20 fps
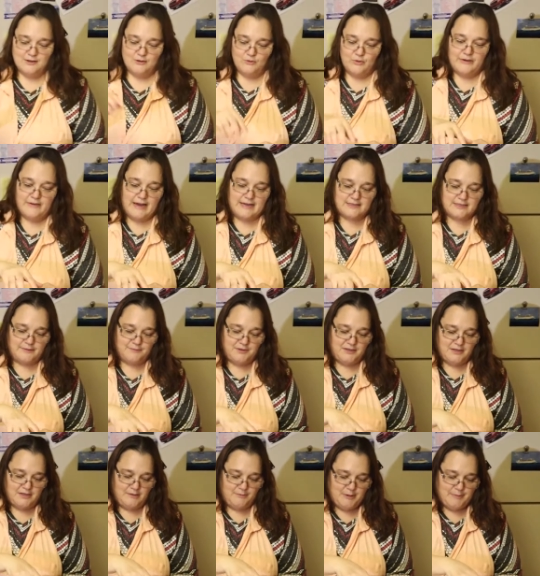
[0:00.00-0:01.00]
We got some
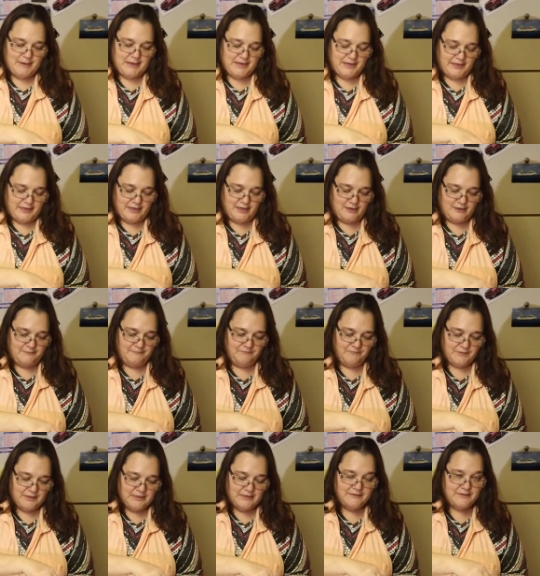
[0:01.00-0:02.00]
yummy bacon here.
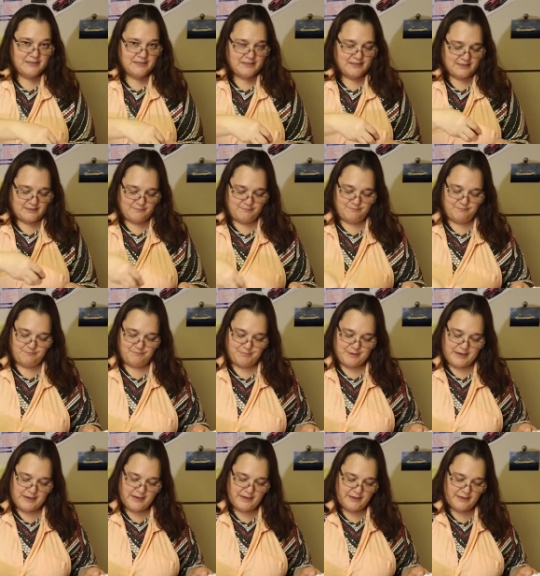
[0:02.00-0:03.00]
This is
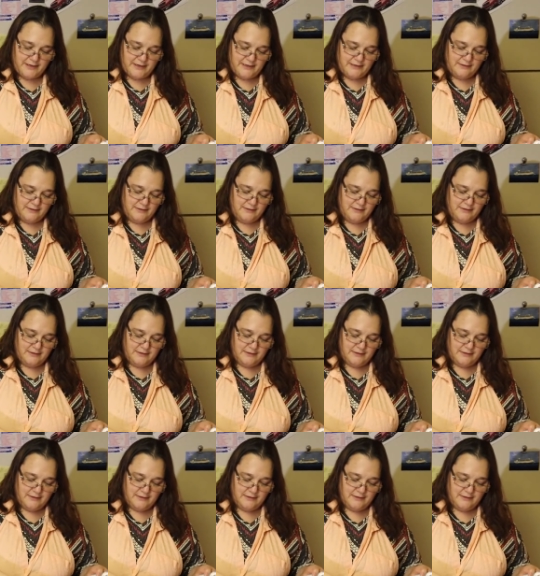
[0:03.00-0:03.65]
bacon,